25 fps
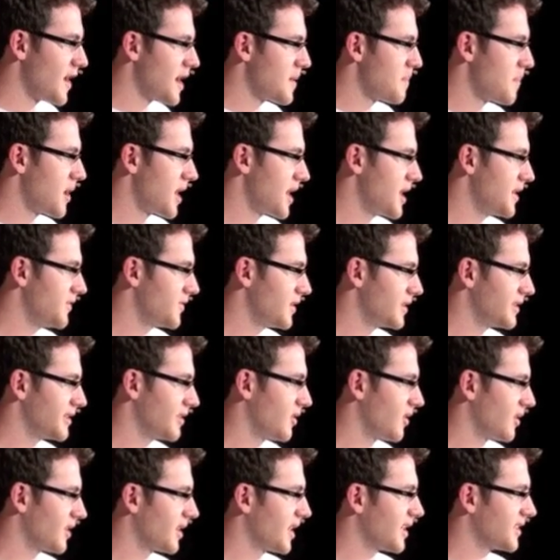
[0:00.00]
they played this
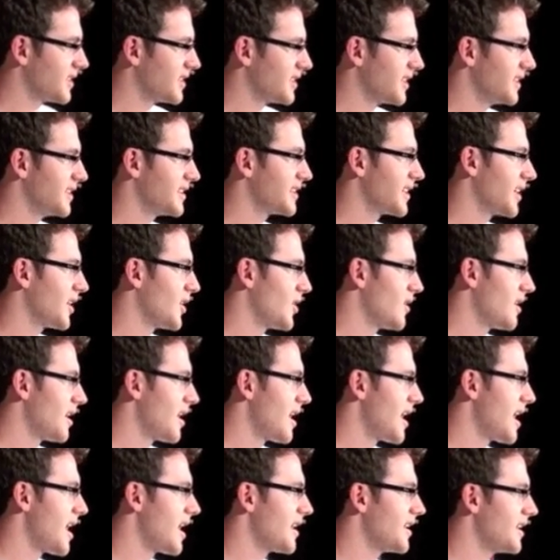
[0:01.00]
song at the disco,
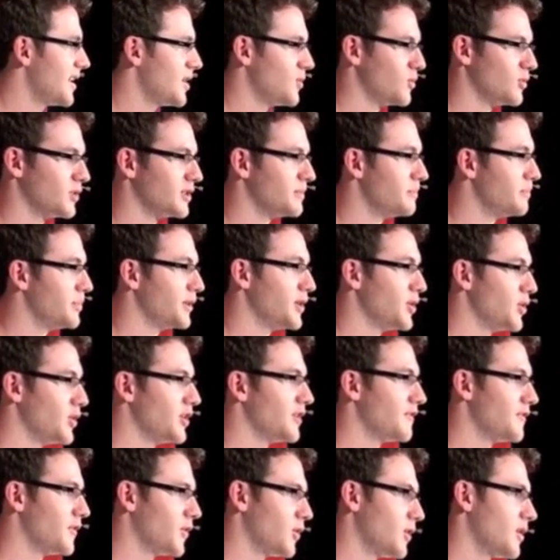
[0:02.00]
and it was
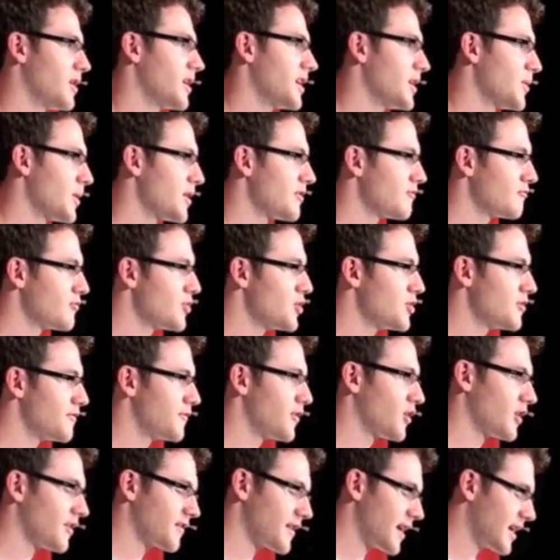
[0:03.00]
beautiful. You had a room
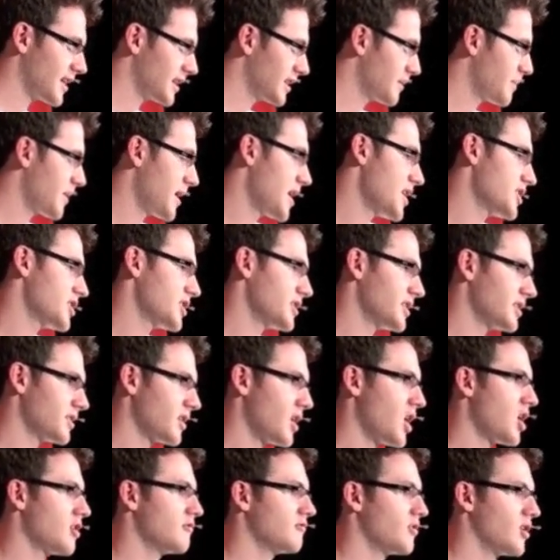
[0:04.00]
full of cancer patients,
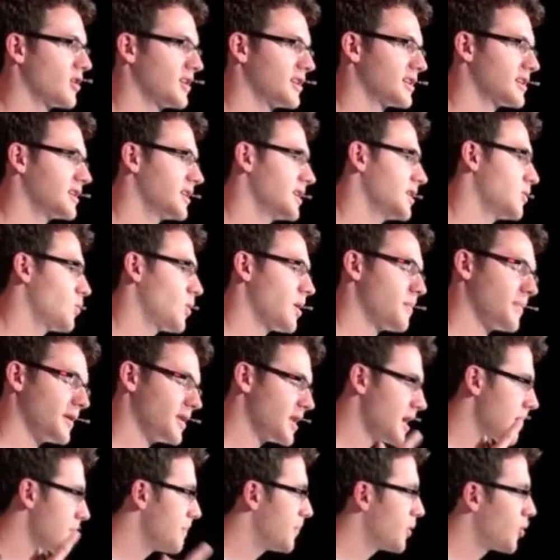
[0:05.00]
ironically
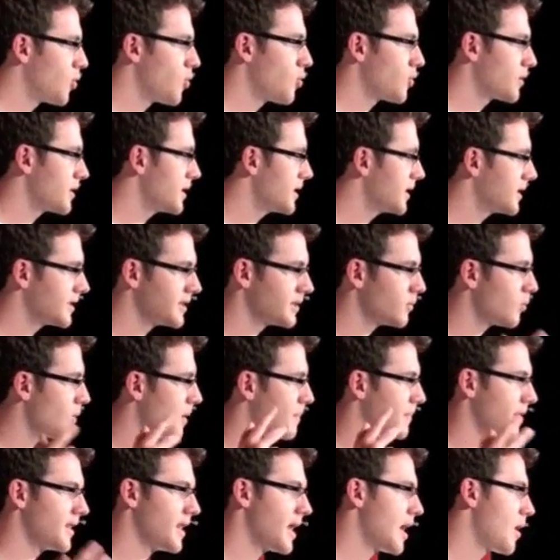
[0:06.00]
whipping their baldness,
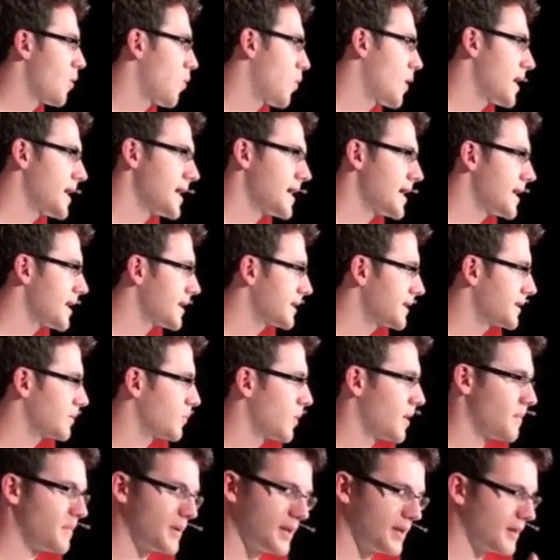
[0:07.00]
whipping their wigs,
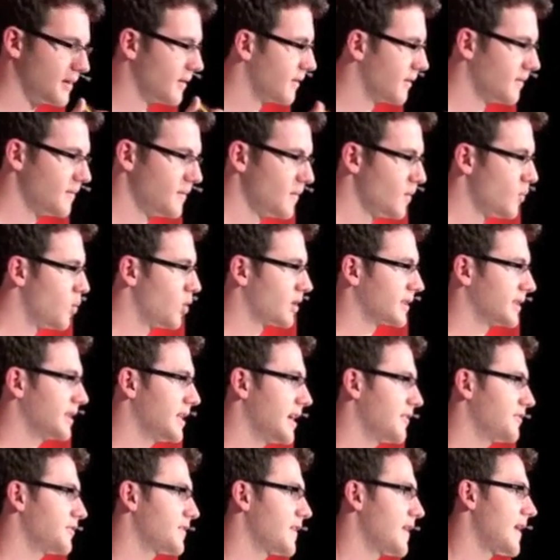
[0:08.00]
whipping what's
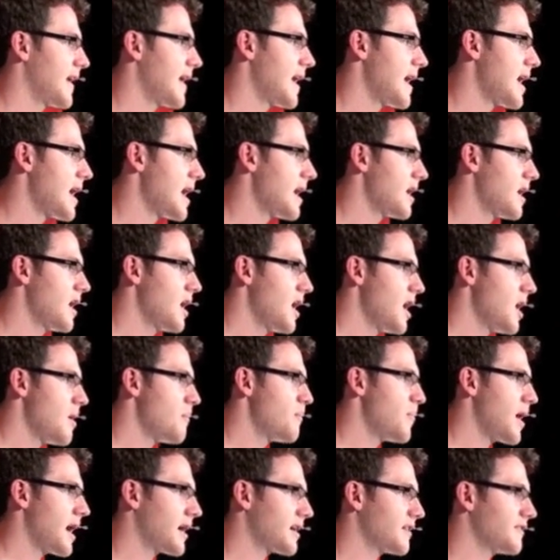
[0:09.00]
left of their
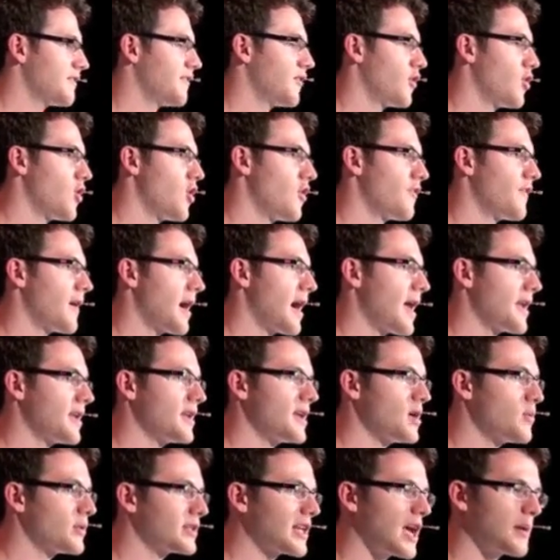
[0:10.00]
hair, back and forth,
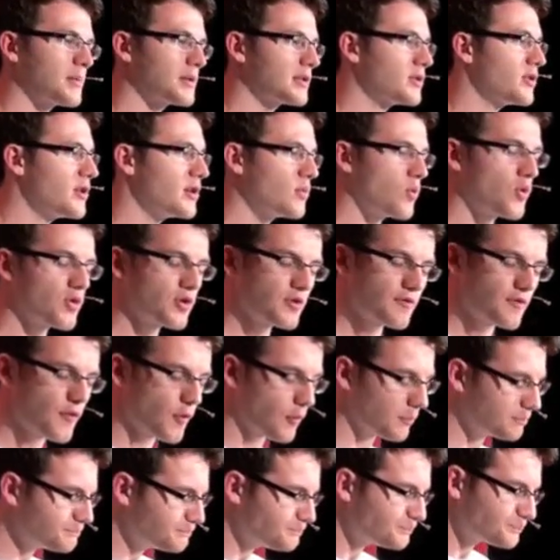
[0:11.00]
and it was absolutely
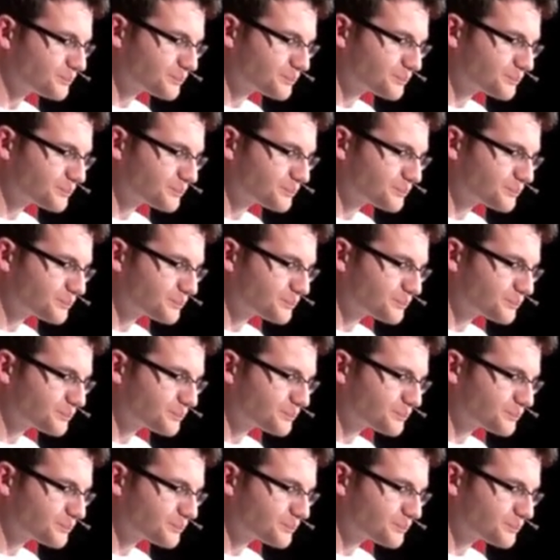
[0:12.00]
wonderful.